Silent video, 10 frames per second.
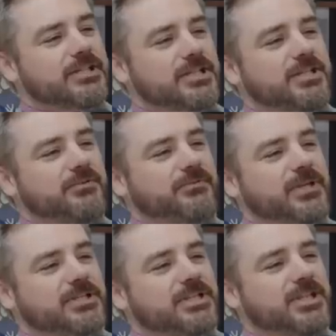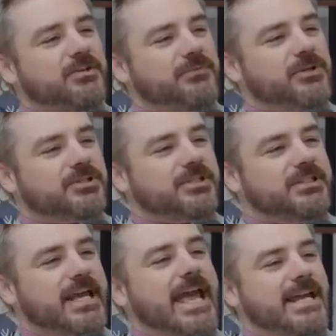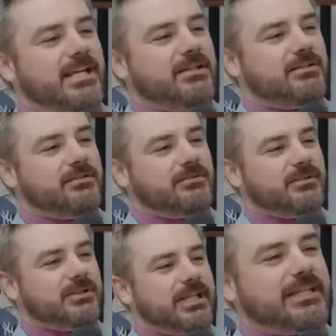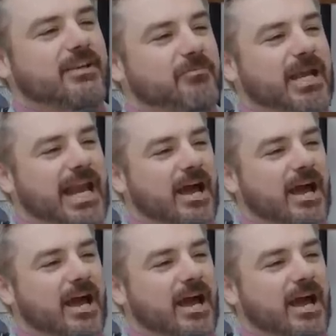This is the this is their first day that they've made